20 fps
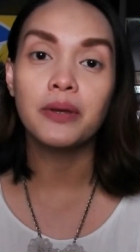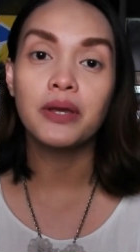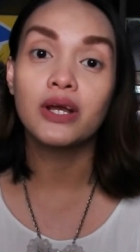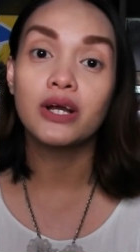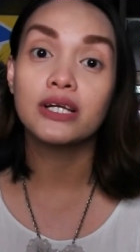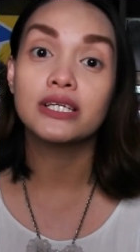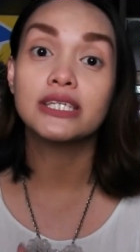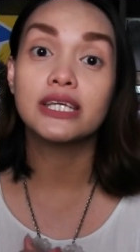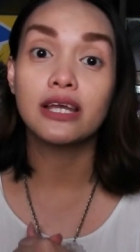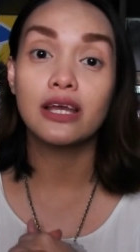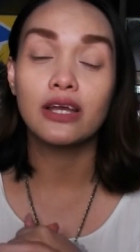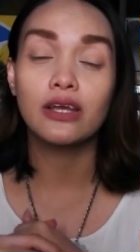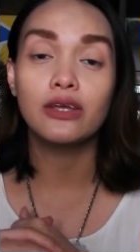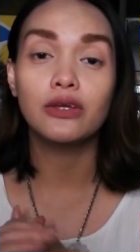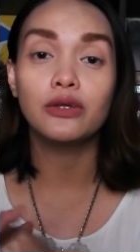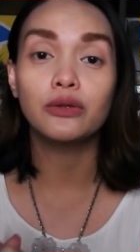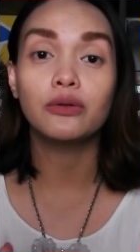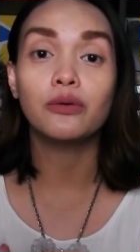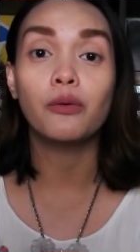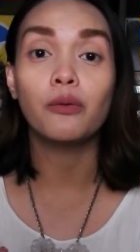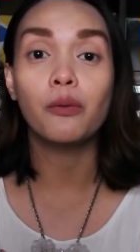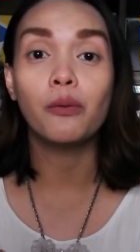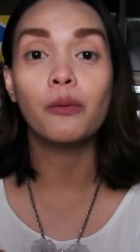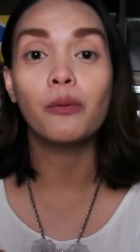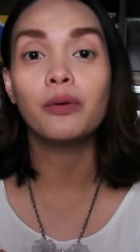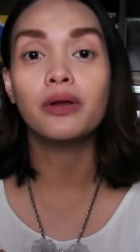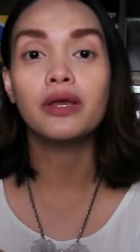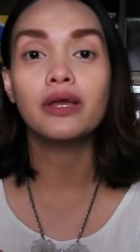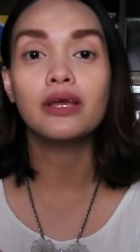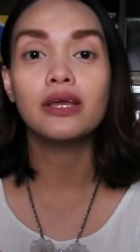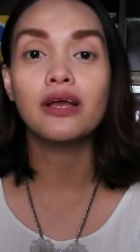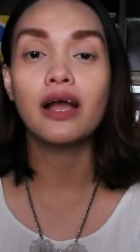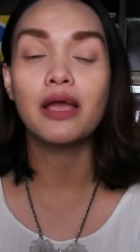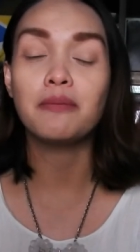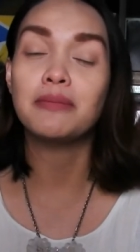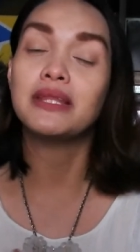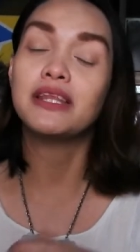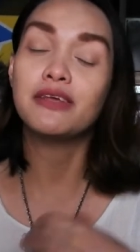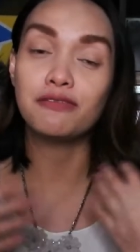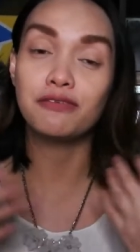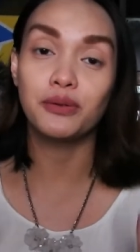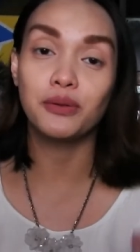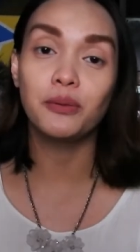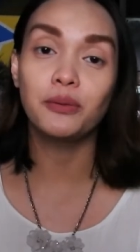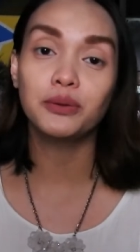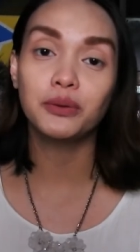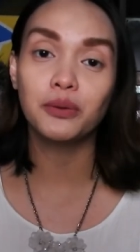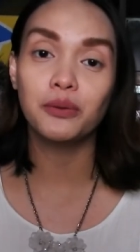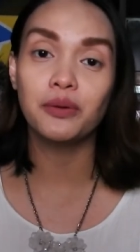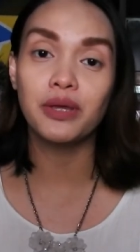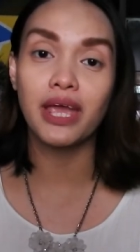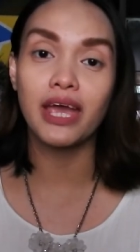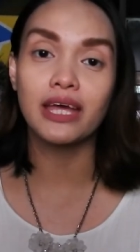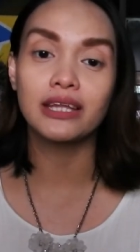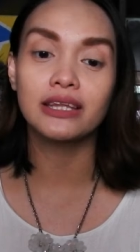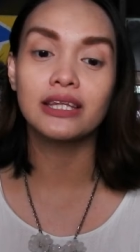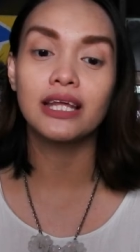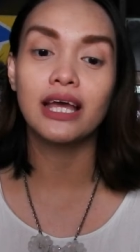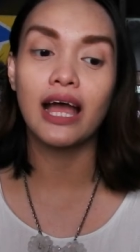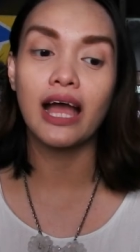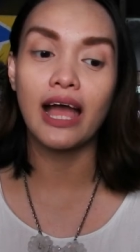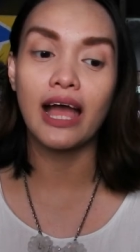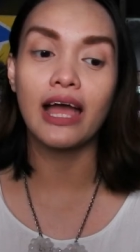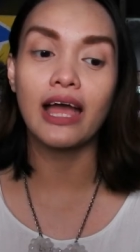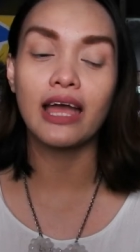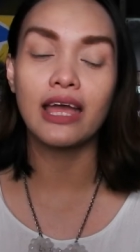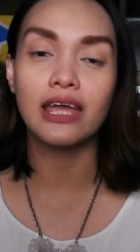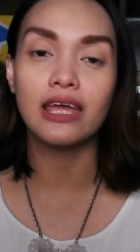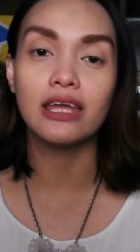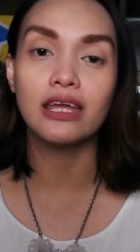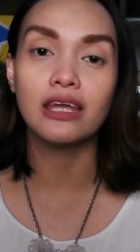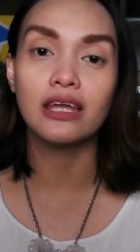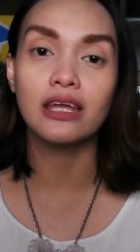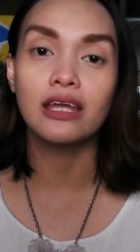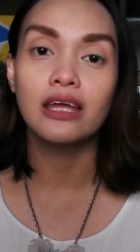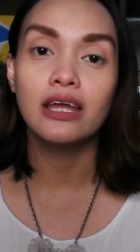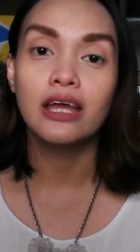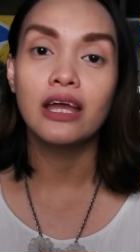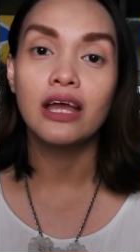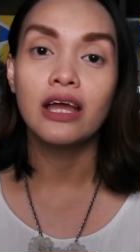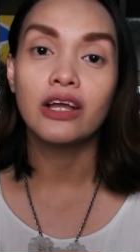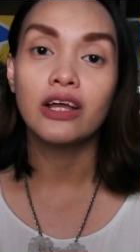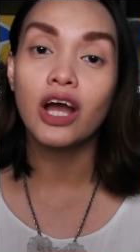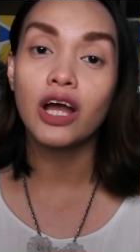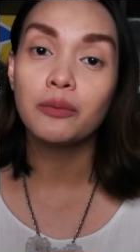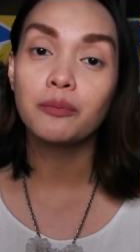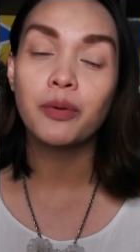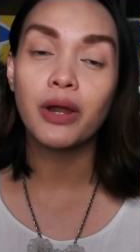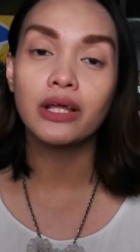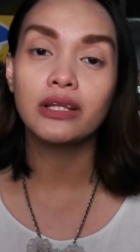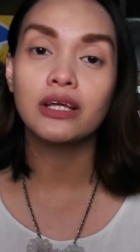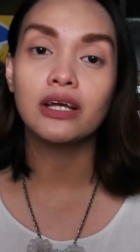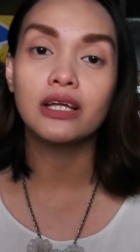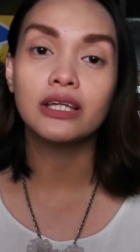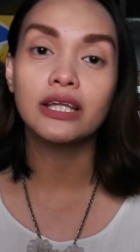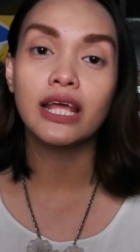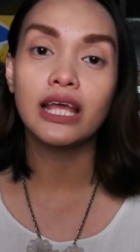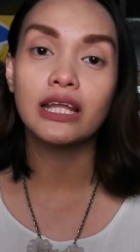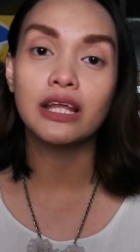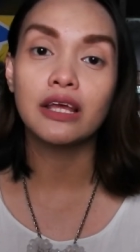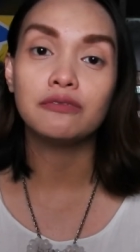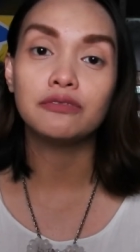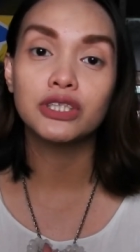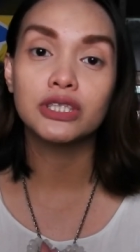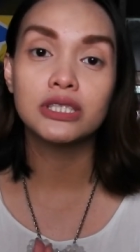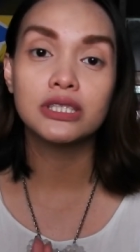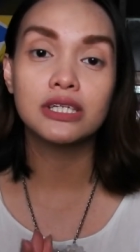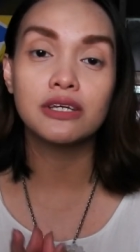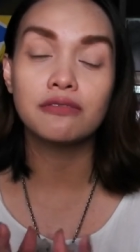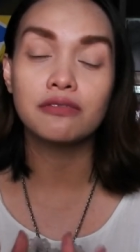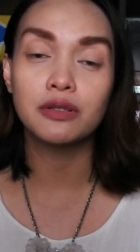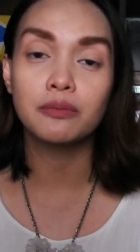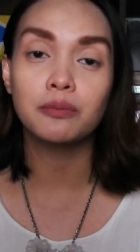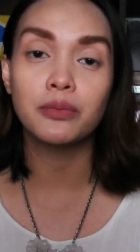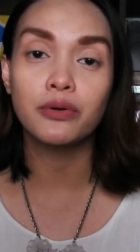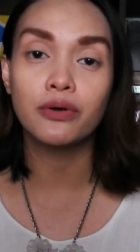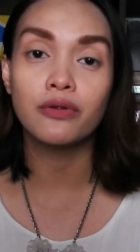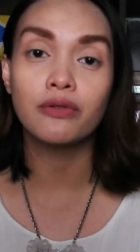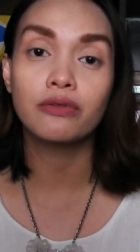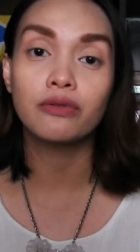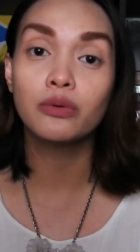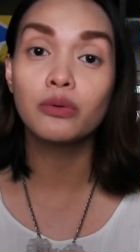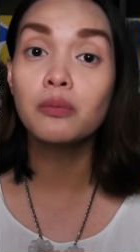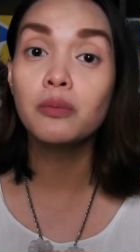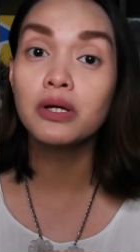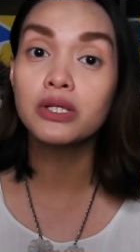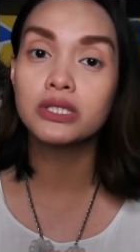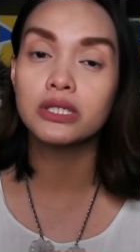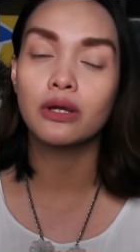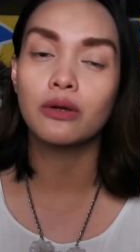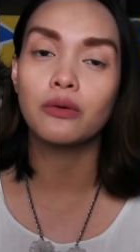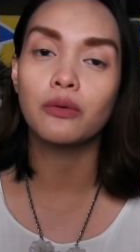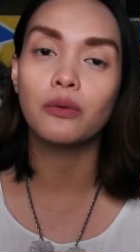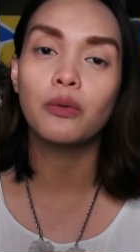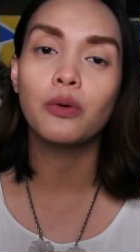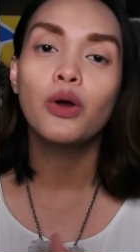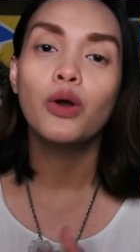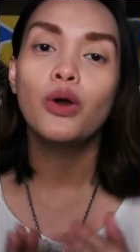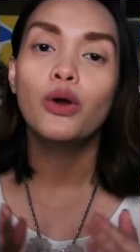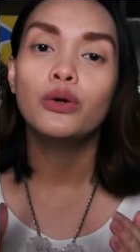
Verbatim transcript: because, you know, I mean, if you don't know yet, I got pregnant and I've just given birth 2 months ago.